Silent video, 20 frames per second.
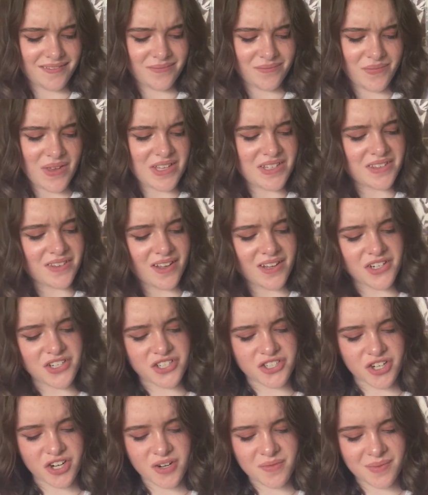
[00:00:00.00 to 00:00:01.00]
it's not a
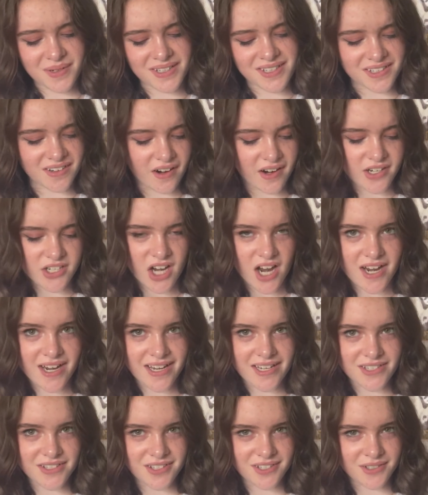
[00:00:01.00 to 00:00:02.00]
shirt but it's not a
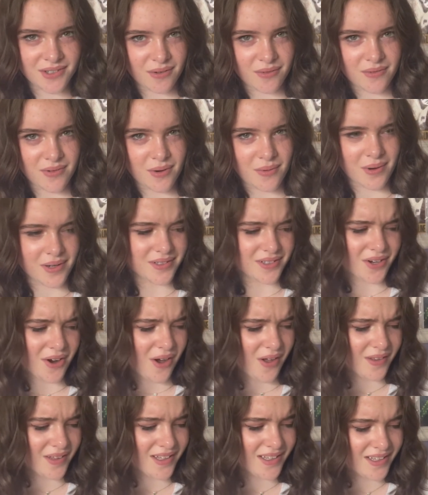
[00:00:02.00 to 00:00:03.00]
jacket so I don't know what to
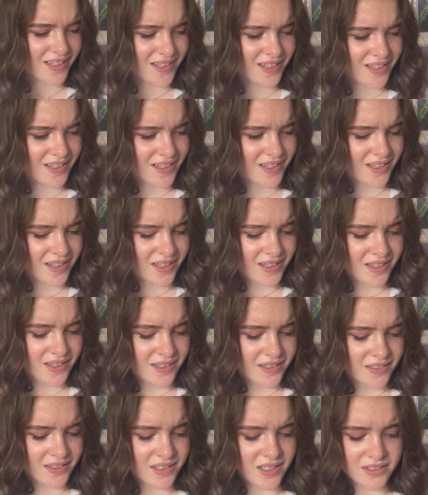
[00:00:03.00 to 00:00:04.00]
call
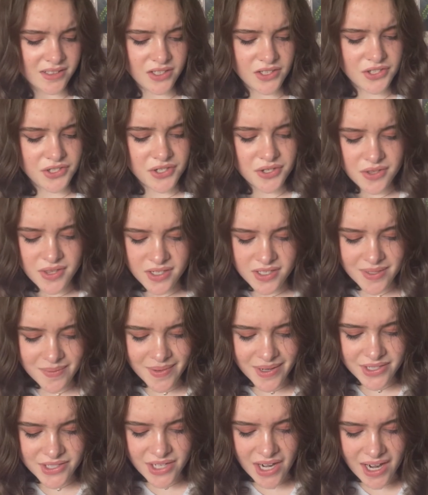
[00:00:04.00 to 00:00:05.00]
it because it's too thick to
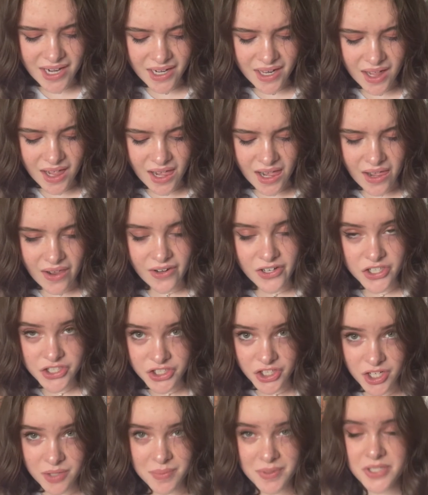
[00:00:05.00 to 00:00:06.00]
be a jack uh,
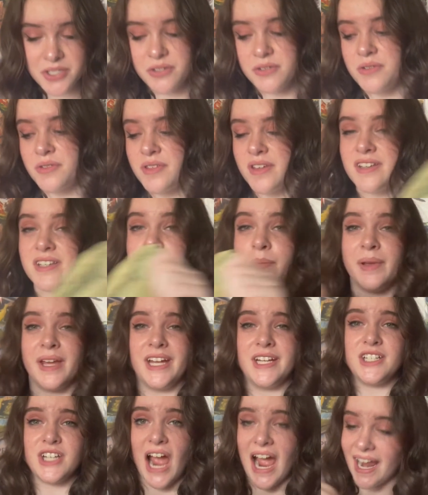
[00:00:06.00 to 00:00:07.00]
shirt but too thin to be
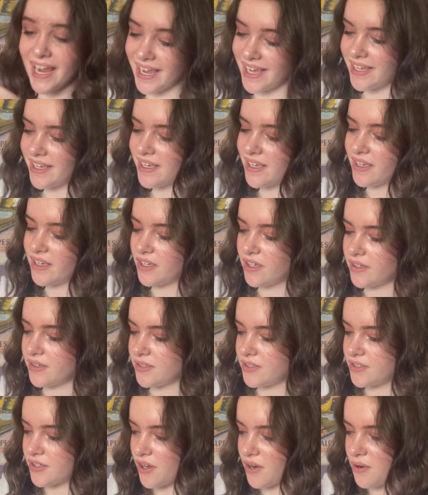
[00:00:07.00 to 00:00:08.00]
a jacket
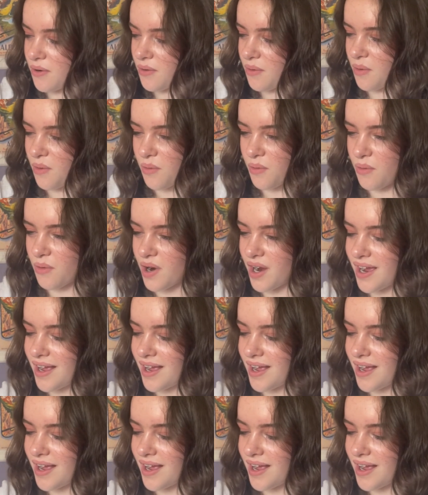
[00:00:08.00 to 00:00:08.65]
so